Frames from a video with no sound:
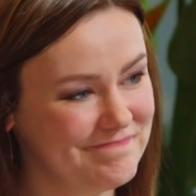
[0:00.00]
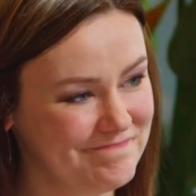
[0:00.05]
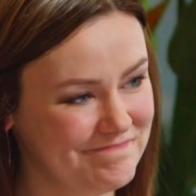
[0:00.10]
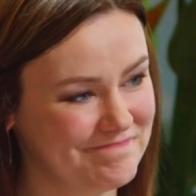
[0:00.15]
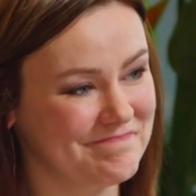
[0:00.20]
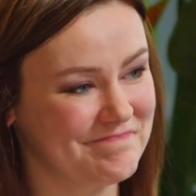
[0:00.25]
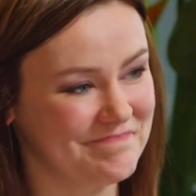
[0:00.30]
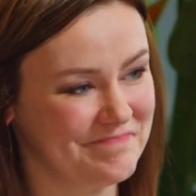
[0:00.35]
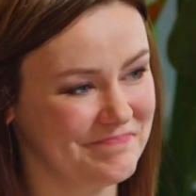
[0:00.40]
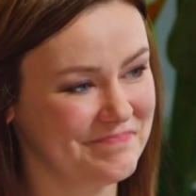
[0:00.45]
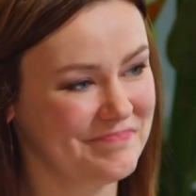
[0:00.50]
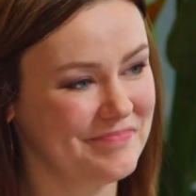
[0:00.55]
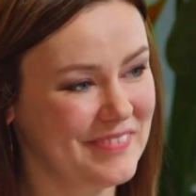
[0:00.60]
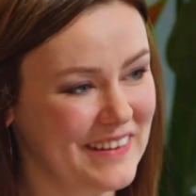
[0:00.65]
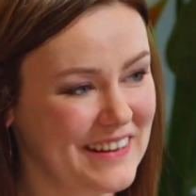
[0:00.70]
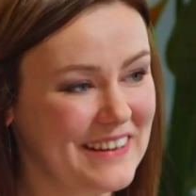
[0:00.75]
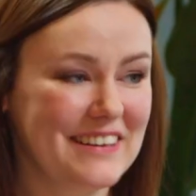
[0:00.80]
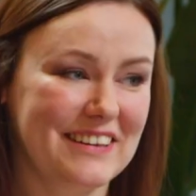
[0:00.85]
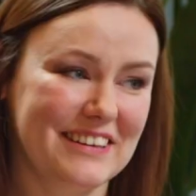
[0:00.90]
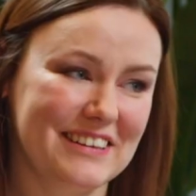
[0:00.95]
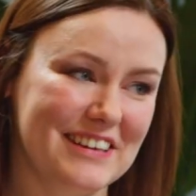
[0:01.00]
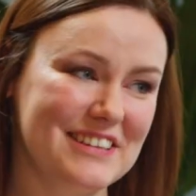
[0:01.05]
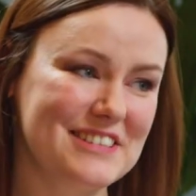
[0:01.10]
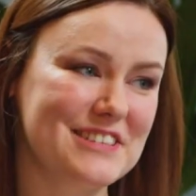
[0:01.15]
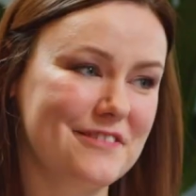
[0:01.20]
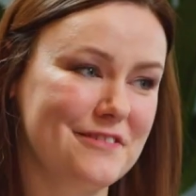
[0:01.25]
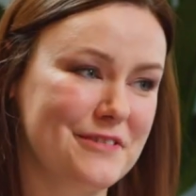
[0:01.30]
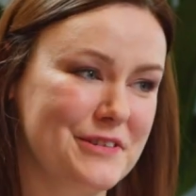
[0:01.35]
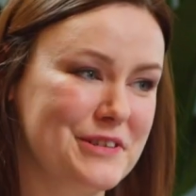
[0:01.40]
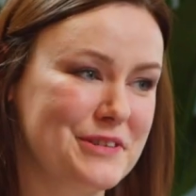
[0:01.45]
Mm-hmm.
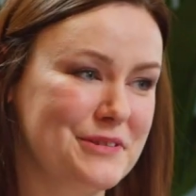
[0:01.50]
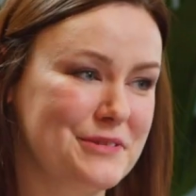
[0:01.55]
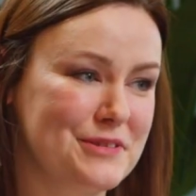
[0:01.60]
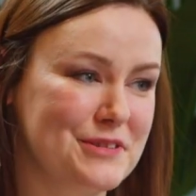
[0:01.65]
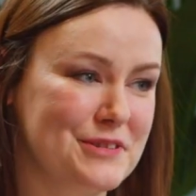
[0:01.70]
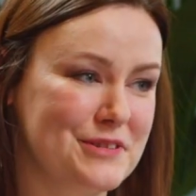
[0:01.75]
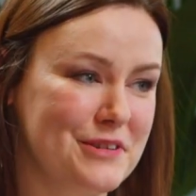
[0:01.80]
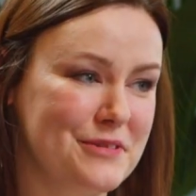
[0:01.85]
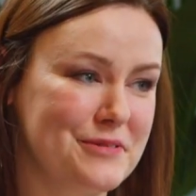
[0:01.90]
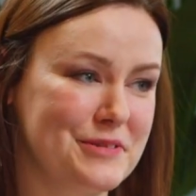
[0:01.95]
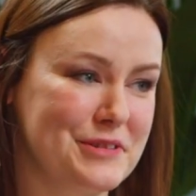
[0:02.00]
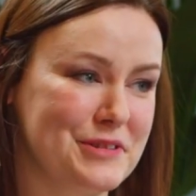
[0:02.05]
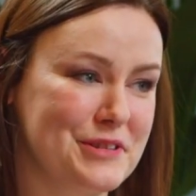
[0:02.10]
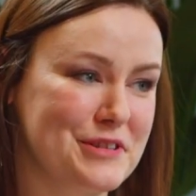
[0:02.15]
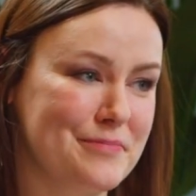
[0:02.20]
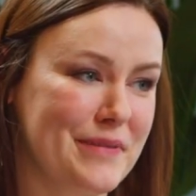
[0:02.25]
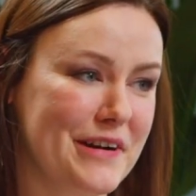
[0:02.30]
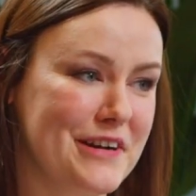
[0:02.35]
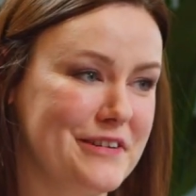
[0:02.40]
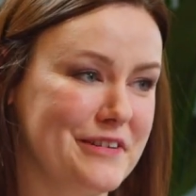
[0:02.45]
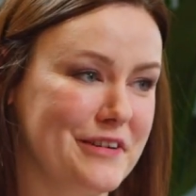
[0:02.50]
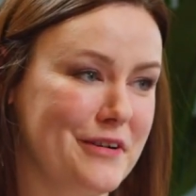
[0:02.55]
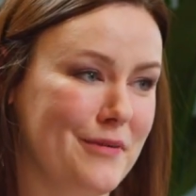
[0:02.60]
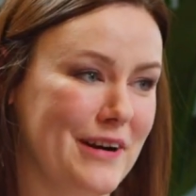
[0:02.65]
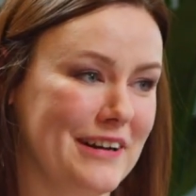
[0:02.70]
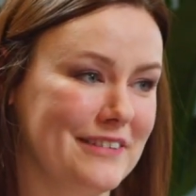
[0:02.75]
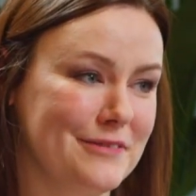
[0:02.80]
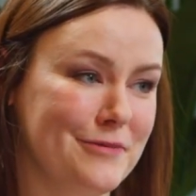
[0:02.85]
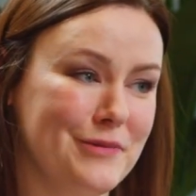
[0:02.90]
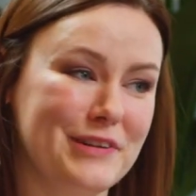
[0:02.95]
That's a very good story, inspiring one.